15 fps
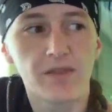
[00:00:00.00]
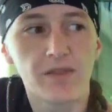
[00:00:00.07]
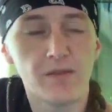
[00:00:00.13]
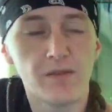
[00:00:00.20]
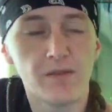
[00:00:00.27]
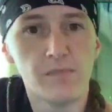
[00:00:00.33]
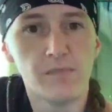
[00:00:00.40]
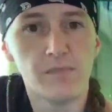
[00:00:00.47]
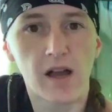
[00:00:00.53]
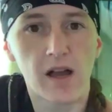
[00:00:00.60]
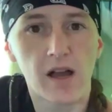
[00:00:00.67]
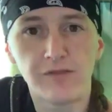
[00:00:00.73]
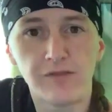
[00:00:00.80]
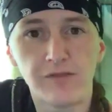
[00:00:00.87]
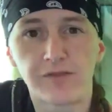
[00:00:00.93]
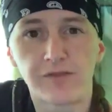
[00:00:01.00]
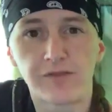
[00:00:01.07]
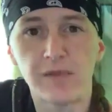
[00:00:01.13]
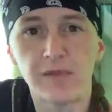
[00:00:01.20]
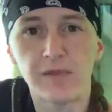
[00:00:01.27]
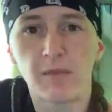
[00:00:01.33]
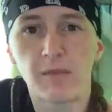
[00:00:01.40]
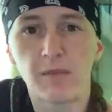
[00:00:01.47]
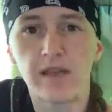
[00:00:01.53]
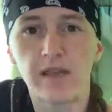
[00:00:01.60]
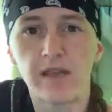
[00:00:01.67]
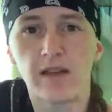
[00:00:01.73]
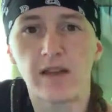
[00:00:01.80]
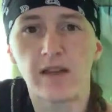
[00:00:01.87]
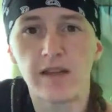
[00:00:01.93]
the mud from
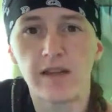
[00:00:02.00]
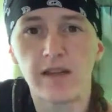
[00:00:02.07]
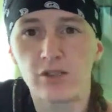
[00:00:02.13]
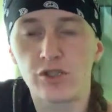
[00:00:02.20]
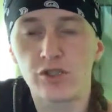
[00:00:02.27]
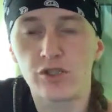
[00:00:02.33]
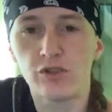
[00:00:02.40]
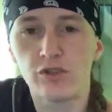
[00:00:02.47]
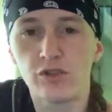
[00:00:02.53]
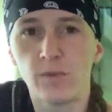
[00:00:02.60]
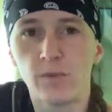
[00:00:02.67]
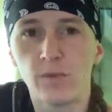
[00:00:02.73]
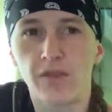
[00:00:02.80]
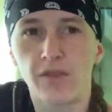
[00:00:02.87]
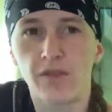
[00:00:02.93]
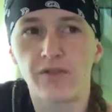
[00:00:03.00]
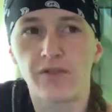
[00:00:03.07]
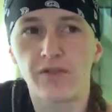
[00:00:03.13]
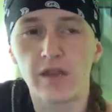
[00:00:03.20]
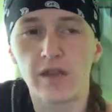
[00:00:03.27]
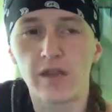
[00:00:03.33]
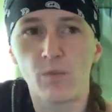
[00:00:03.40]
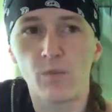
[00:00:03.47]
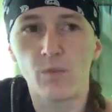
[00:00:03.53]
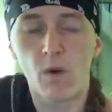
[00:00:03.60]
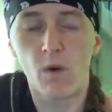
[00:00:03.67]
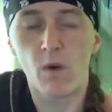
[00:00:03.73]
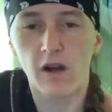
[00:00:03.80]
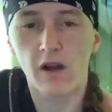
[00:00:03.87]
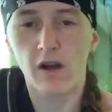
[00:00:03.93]
becoming an issue with the
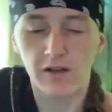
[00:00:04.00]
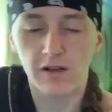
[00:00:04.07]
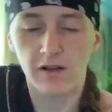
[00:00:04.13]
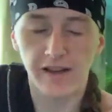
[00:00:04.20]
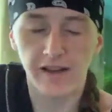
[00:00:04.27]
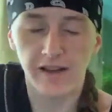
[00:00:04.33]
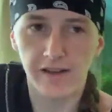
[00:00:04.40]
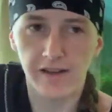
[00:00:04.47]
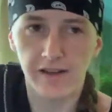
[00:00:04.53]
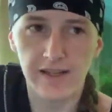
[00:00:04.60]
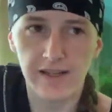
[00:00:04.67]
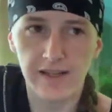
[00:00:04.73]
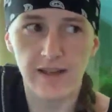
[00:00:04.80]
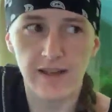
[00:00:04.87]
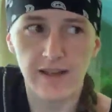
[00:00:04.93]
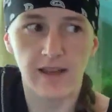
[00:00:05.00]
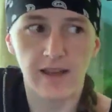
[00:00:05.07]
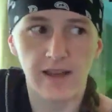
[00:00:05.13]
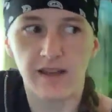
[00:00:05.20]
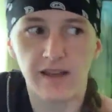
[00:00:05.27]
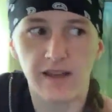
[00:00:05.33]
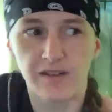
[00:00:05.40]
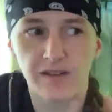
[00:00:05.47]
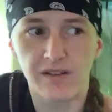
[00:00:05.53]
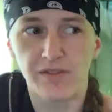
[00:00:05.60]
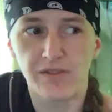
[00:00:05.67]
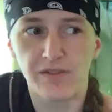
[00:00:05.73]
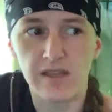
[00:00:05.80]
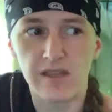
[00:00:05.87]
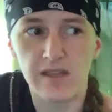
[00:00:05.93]
water clarity and
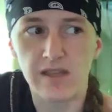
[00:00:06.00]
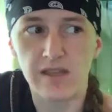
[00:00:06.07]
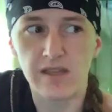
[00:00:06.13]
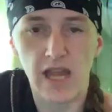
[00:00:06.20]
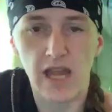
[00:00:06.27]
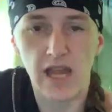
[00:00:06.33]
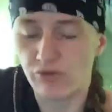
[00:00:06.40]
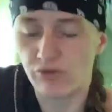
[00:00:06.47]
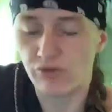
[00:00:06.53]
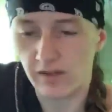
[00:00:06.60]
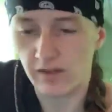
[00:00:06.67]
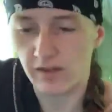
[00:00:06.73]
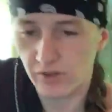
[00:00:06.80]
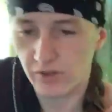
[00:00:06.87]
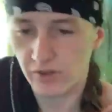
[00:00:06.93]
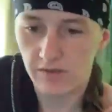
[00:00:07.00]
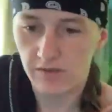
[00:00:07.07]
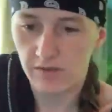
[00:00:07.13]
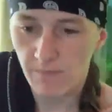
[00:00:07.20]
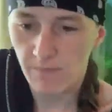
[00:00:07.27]
the nitrate levels.